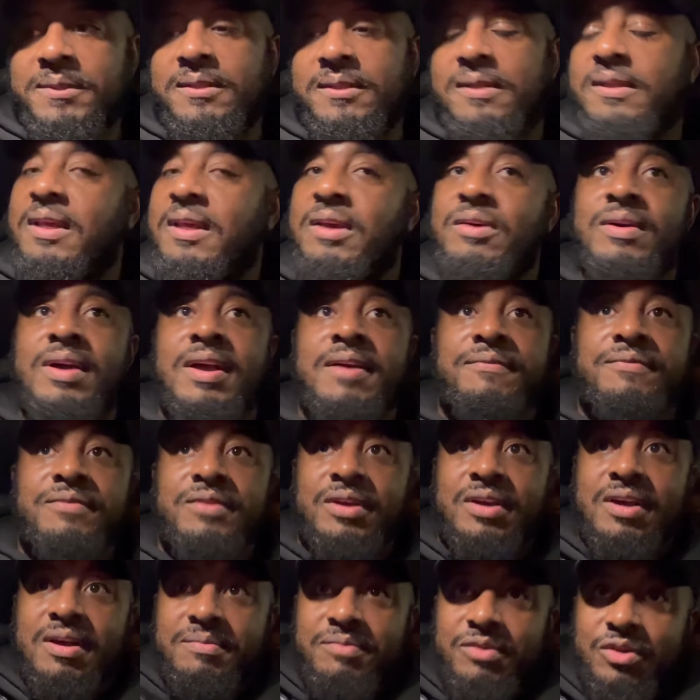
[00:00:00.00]
They're gonna have to
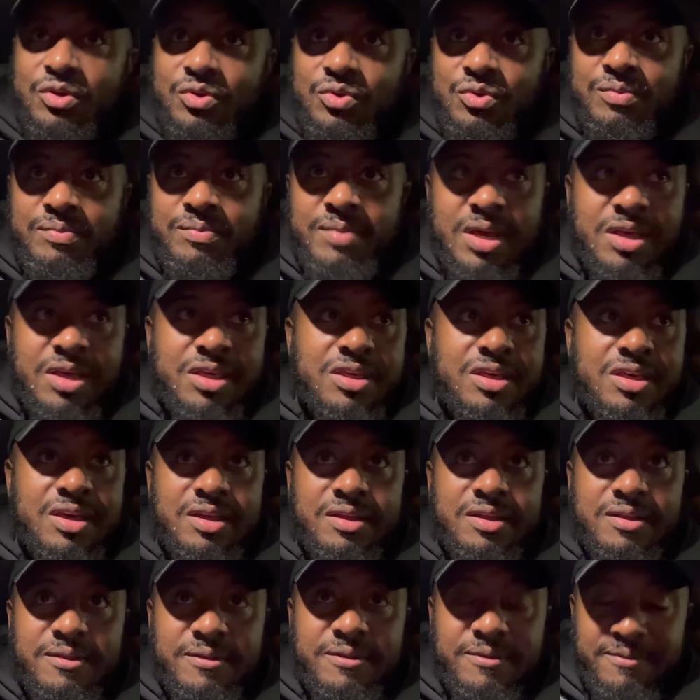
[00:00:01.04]
come scoop their
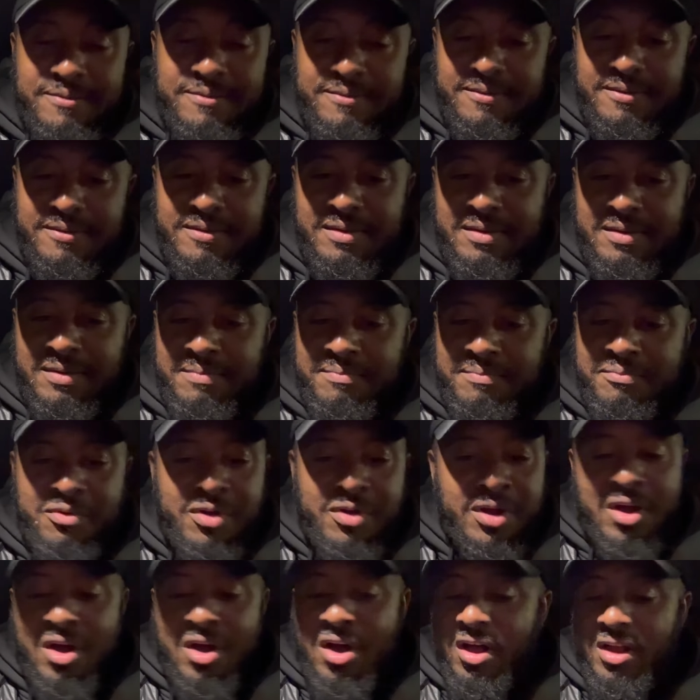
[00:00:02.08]
shit.
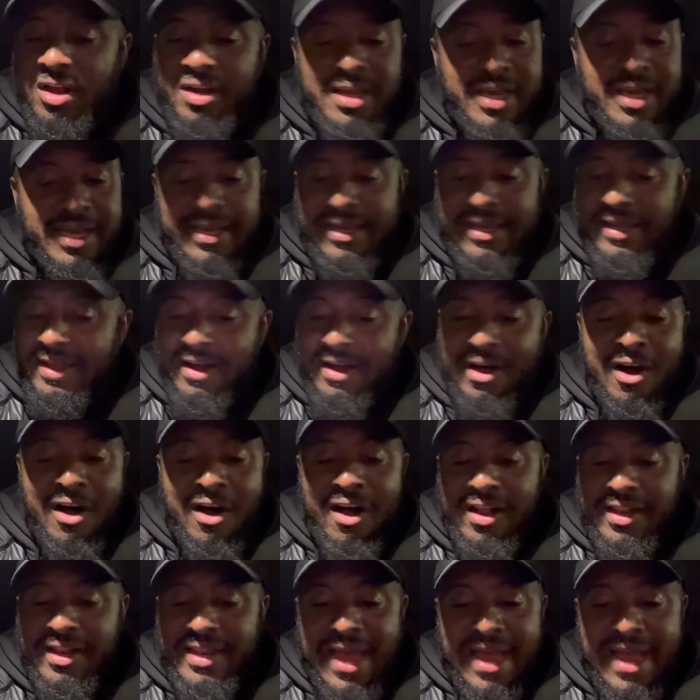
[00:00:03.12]
Bring all the
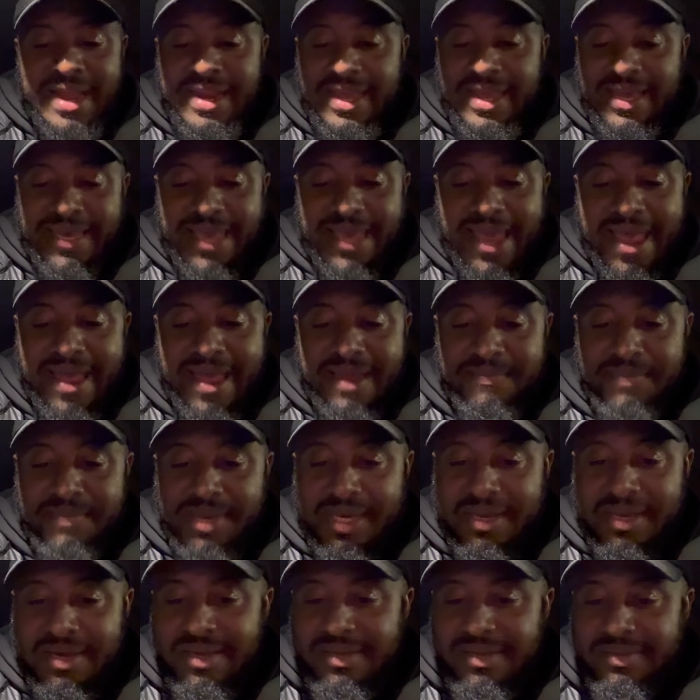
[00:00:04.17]
all that they can
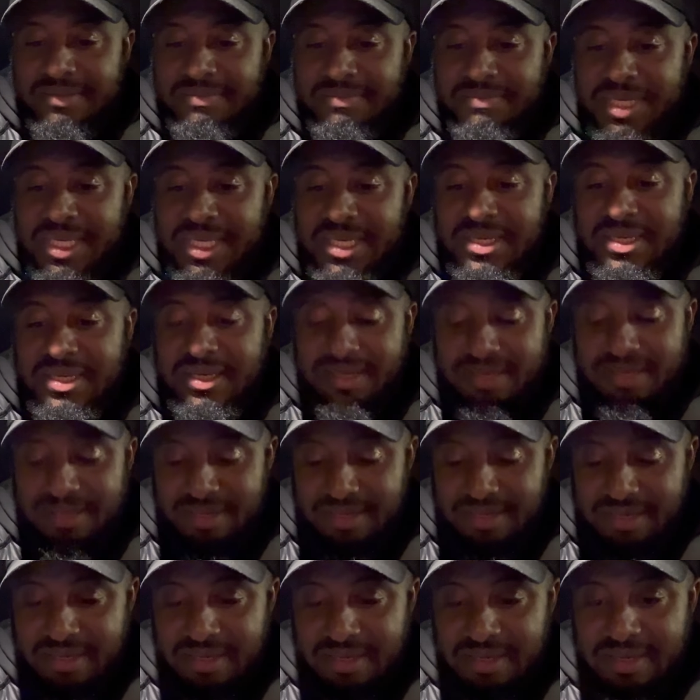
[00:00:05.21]
because me,
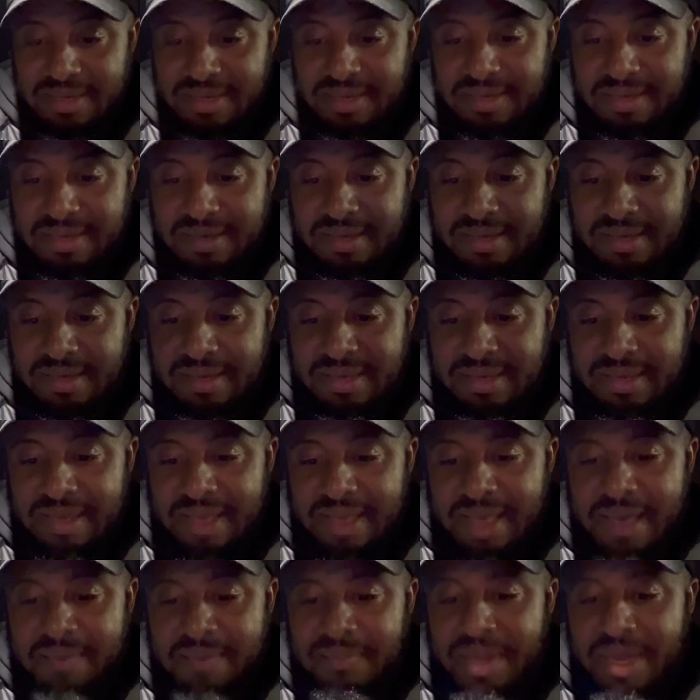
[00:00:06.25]

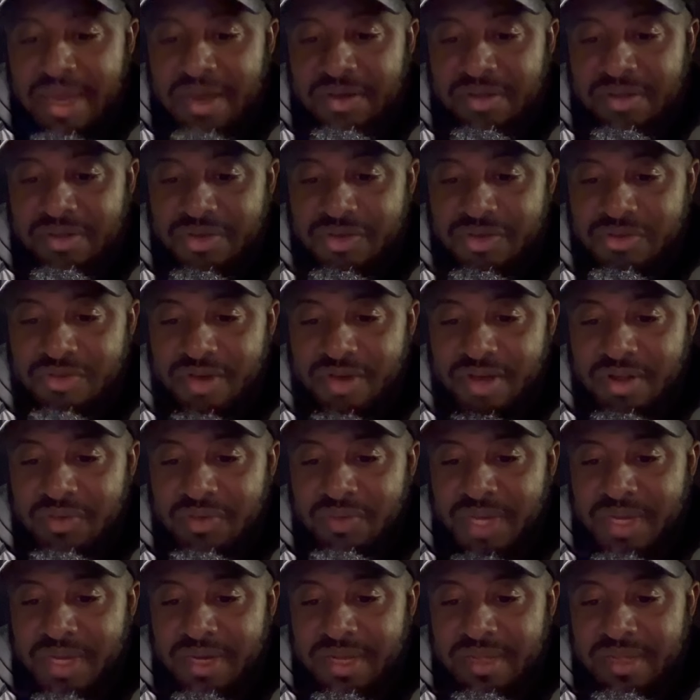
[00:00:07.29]
I'm not gonna struggle
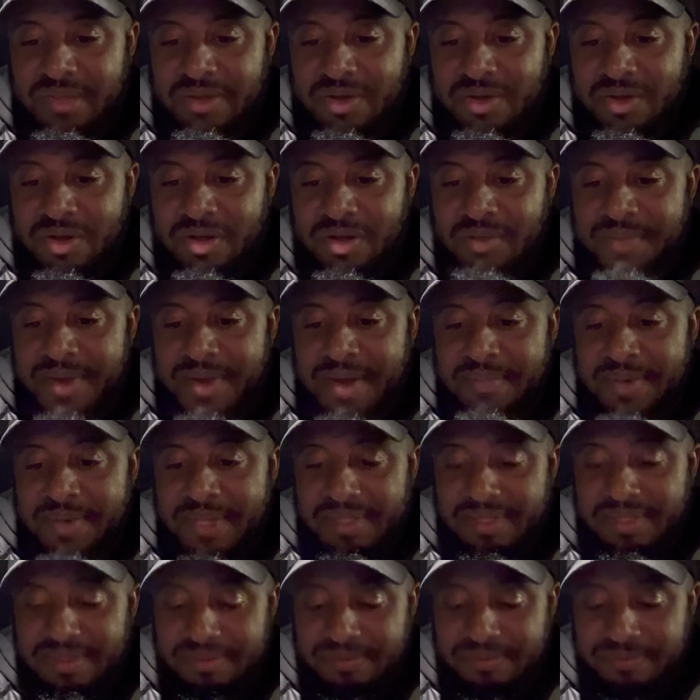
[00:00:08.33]
with this all by
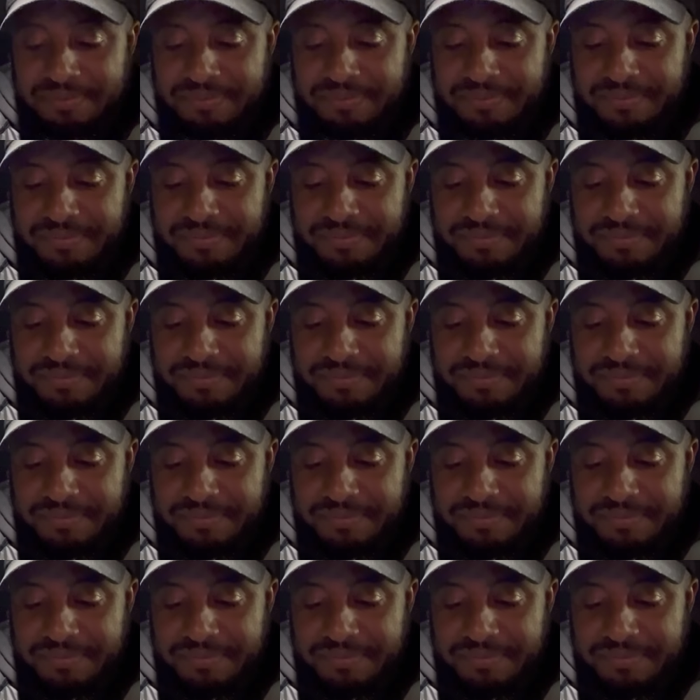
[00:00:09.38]
myself.